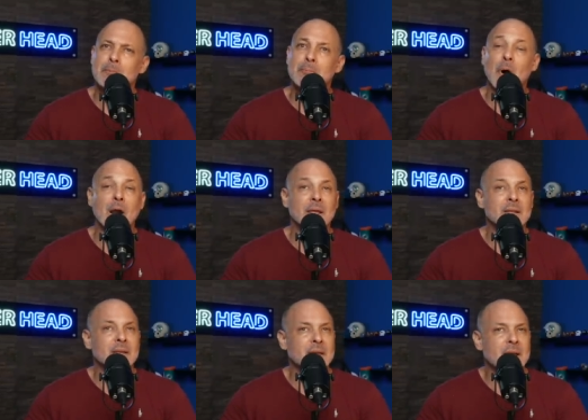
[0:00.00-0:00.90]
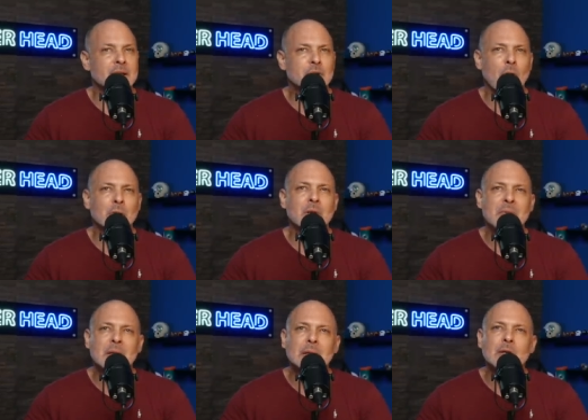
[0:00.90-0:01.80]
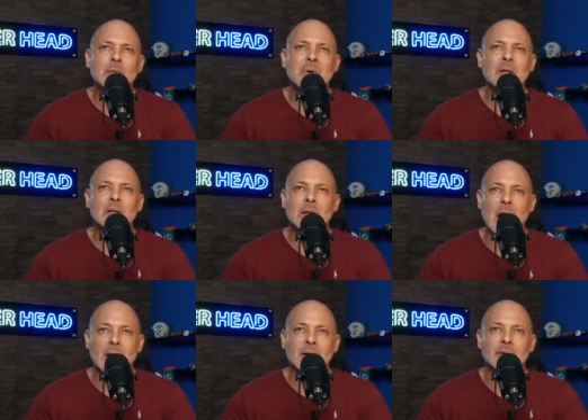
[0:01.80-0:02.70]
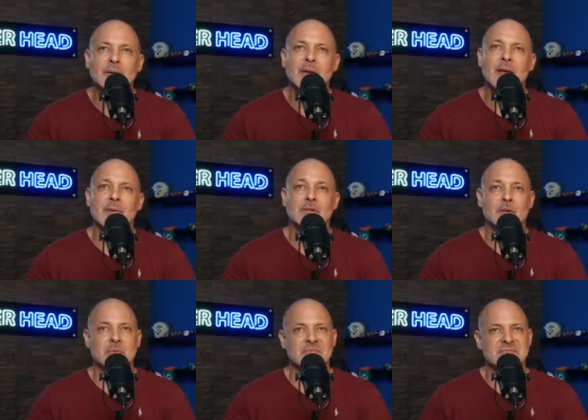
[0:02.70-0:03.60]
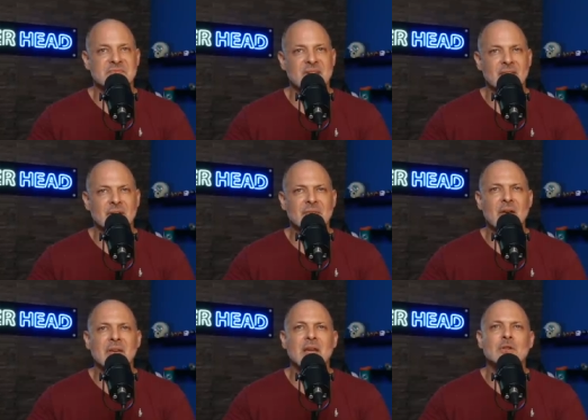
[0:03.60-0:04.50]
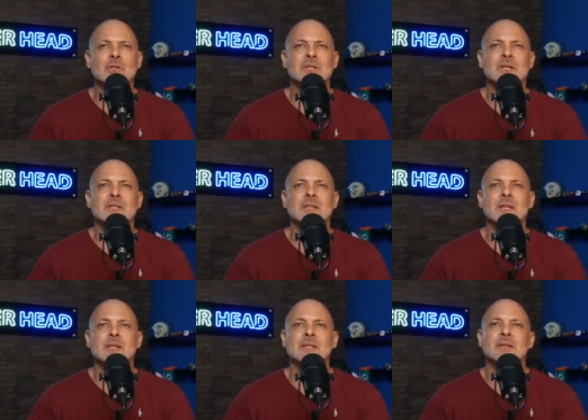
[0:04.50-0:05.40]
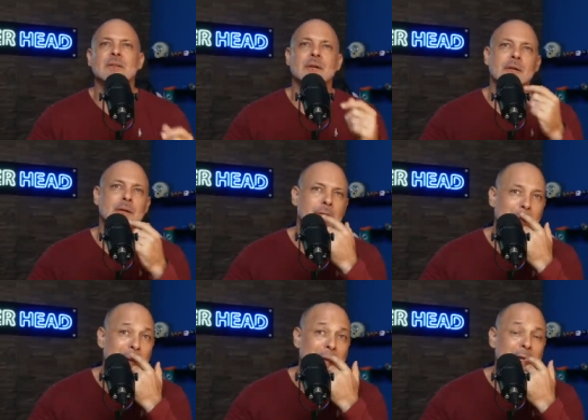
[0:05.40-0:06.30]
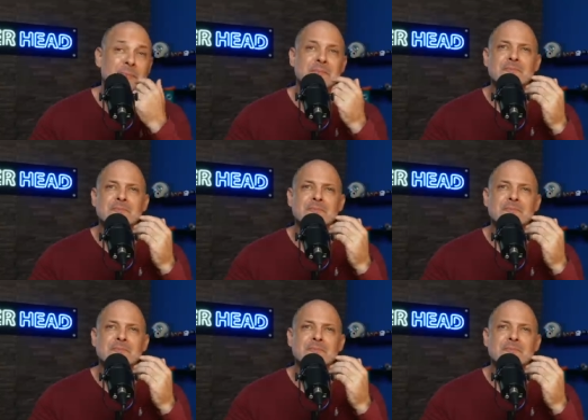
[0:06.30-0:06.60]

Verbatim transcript: But it's going to be a little bit of luck. It's going to be very, very interesting season. To me,